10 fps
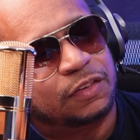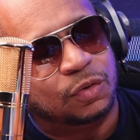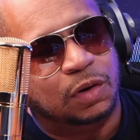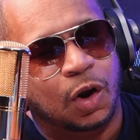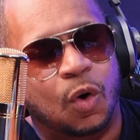that
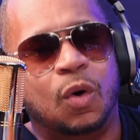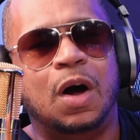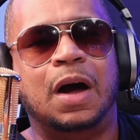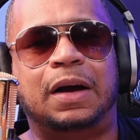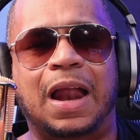you low
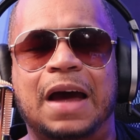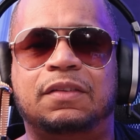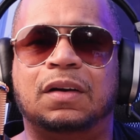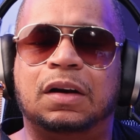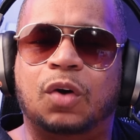
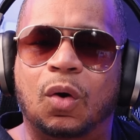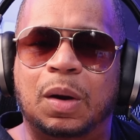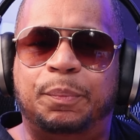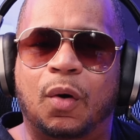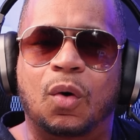class on a
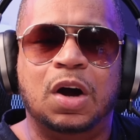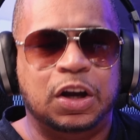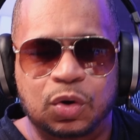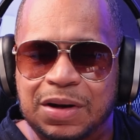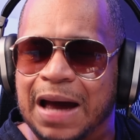toilet pole,
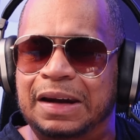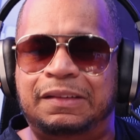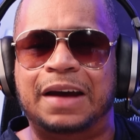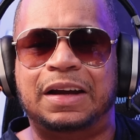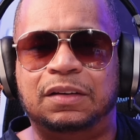you're not a
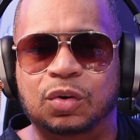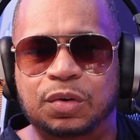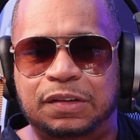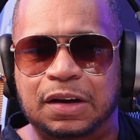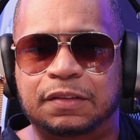tech
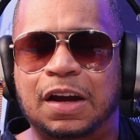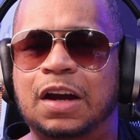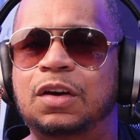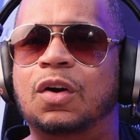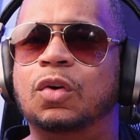enthusiast,
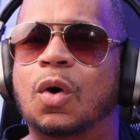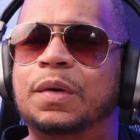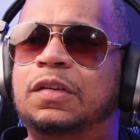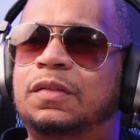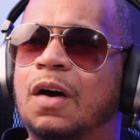you don't know
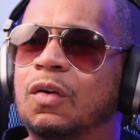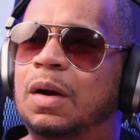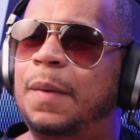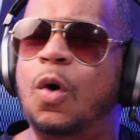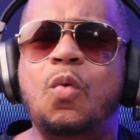what you're
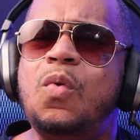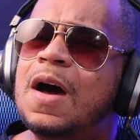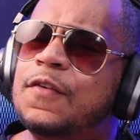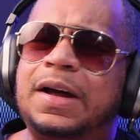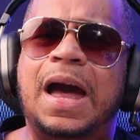talking about.
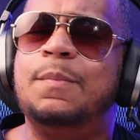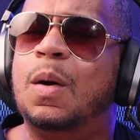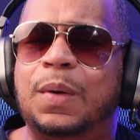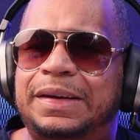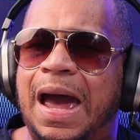Whoever
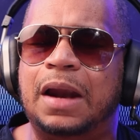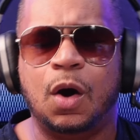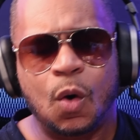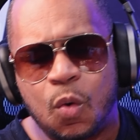came up with that?